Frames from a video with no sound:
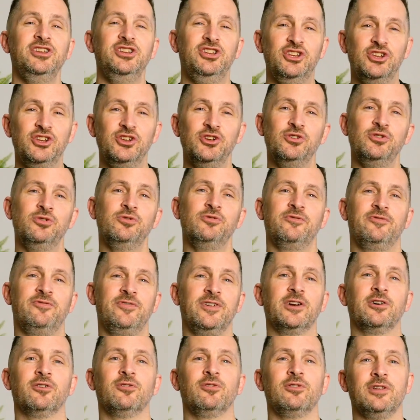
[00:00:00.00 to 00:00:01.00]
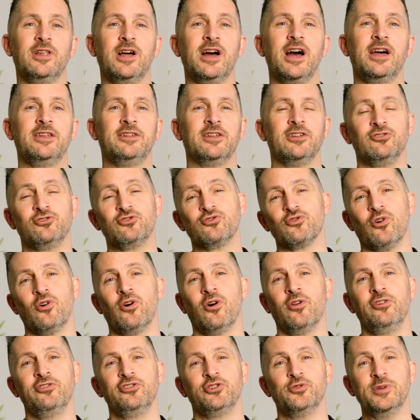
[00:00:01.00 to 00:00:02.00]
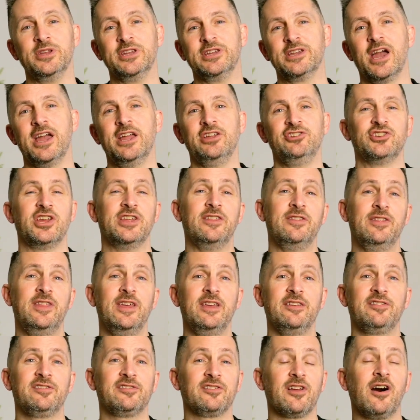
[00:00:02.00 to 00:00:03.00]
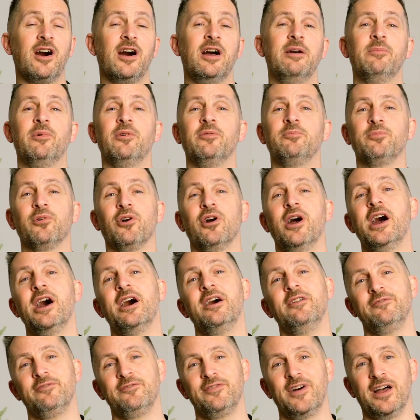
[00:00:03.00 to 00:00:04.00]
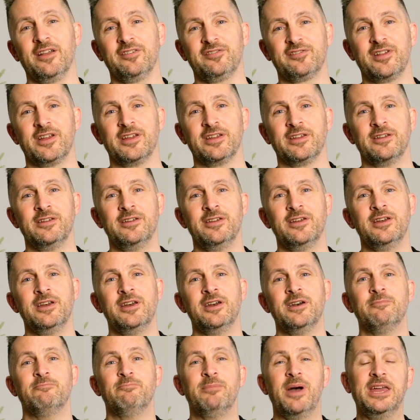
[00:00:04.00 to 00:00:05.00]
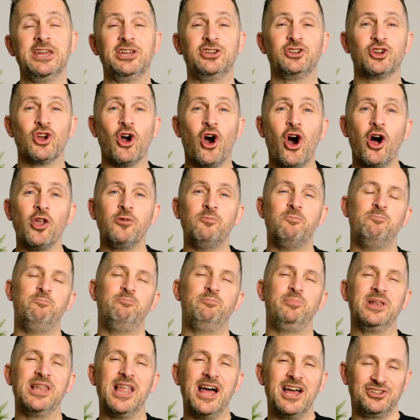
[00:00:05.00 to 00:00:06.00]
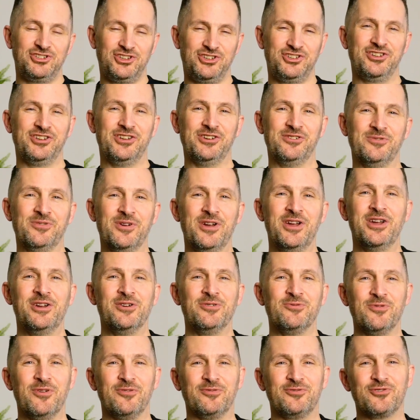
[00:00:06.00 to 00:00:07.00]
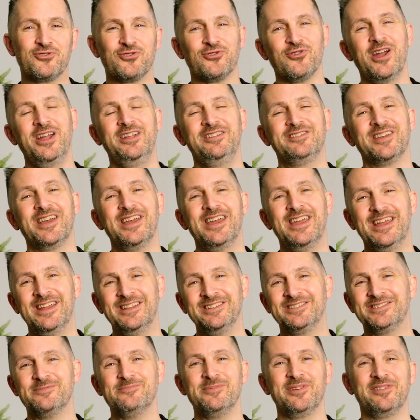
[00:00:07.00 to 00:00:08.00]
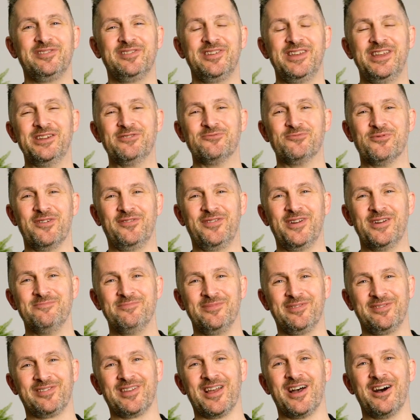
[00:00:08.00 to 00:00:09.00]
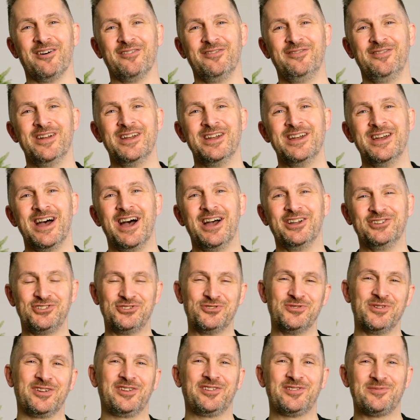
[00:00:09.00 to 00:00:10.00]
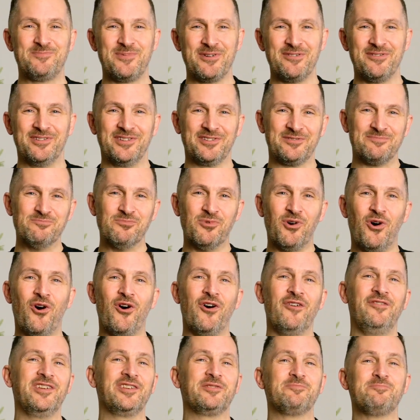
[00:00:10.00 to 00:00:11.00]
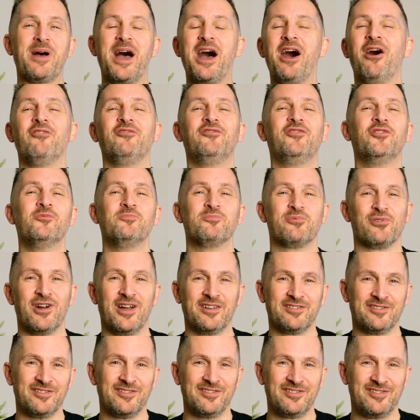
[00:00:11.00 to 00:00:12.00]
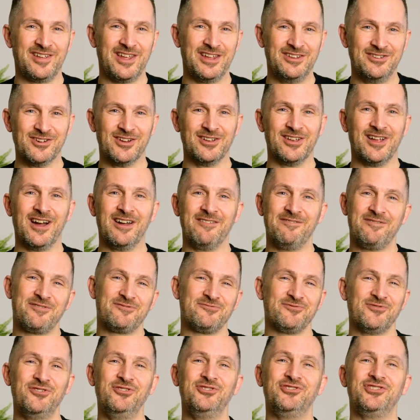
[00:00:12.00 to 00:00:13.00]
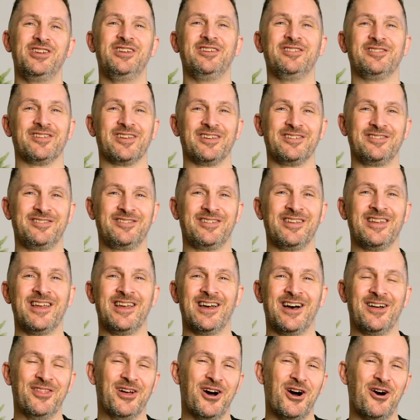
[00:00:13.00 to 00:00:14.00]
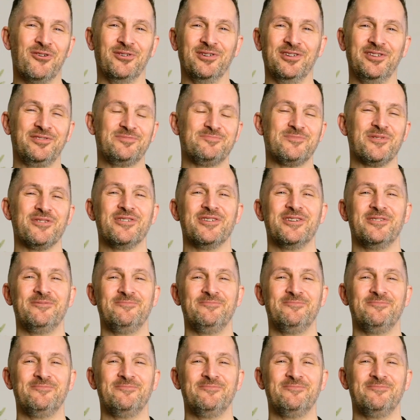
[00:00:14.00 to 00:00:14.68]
you feel led and drawn to engage in this time of prayer and fasting, may God bless you with greater intimacy with Himself as you experience more of His powerful presence in your life through Jesus and the Holy Spirit.